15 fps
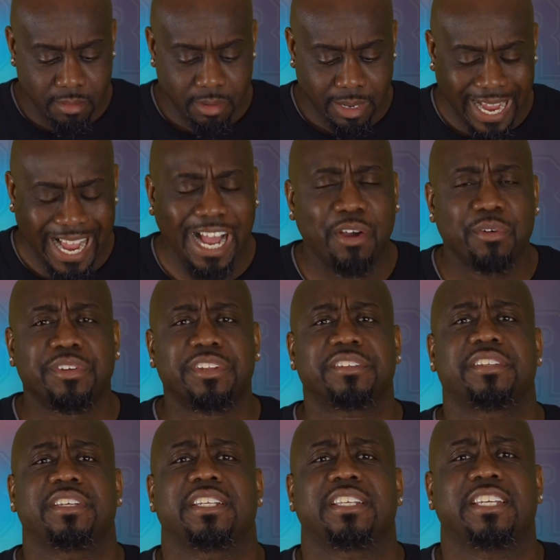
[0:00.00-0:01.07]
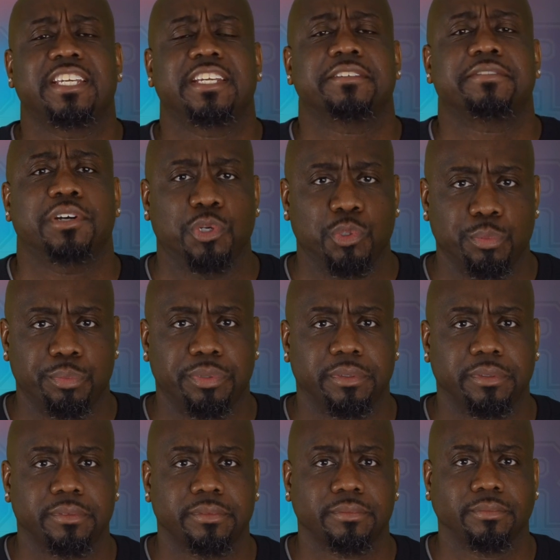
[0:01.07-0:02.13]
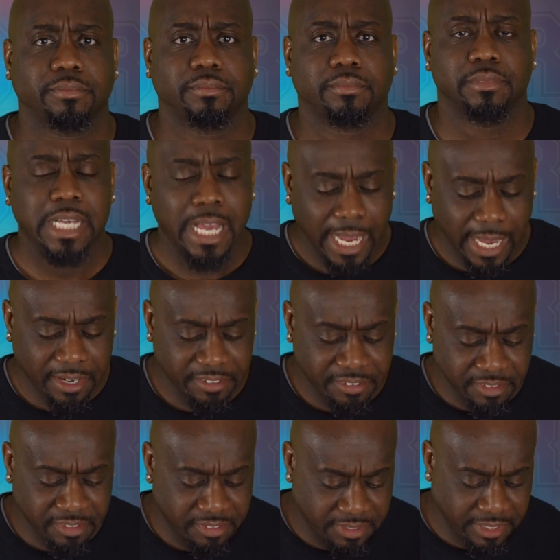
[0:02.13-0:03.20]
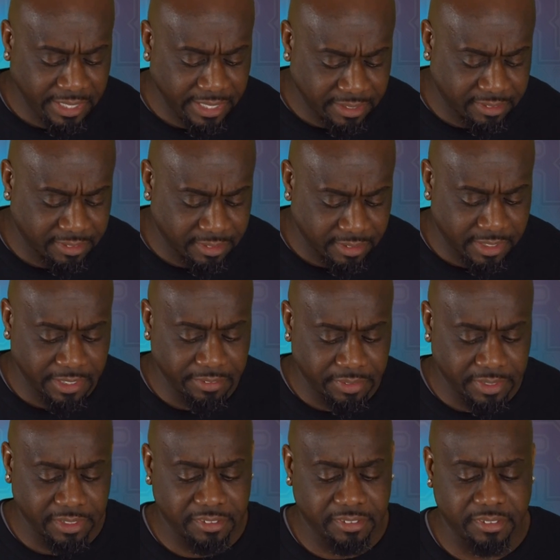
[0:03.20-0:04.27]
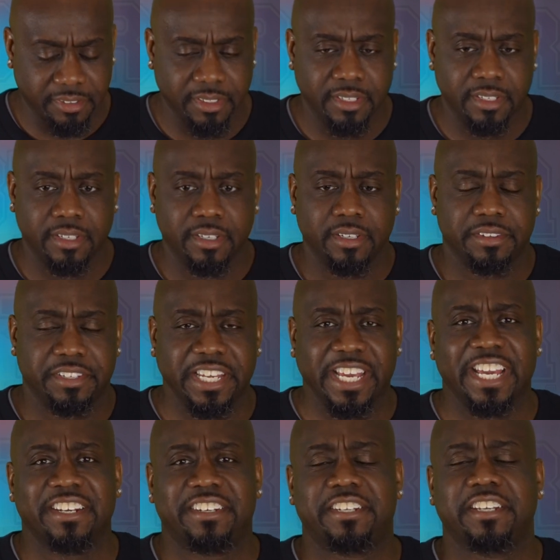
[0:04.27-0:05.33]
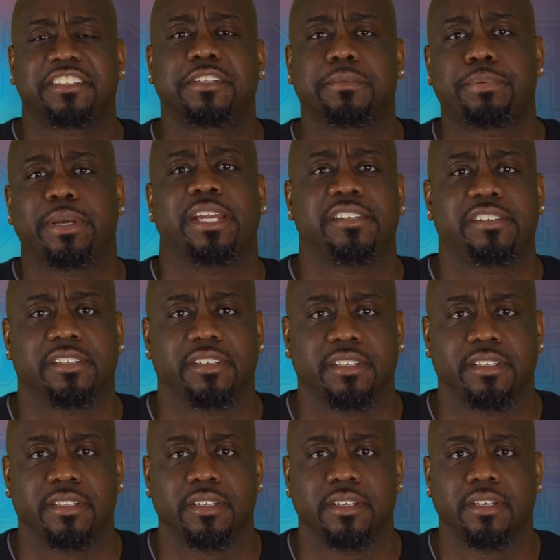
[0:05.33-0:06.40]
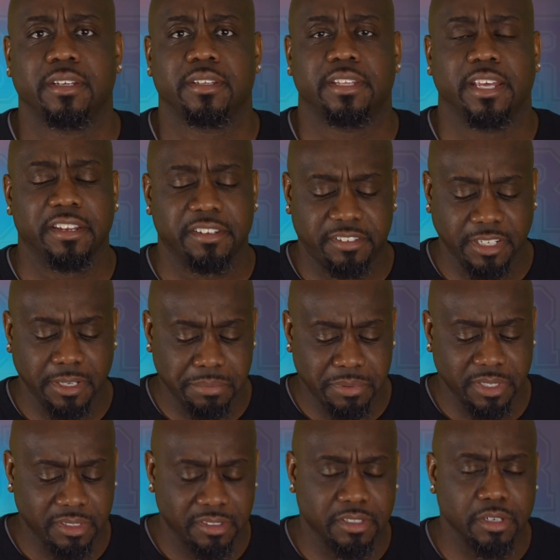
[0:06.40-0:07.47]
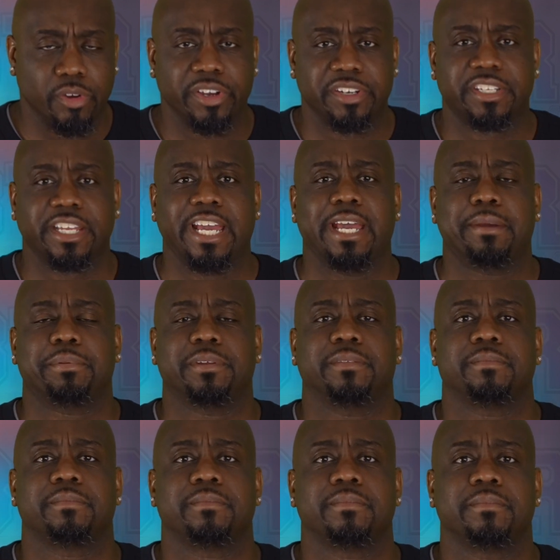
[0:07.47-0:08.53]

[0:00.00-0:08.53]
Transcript: How does it give hope? How does this text give us the anticipation that something is going to happen?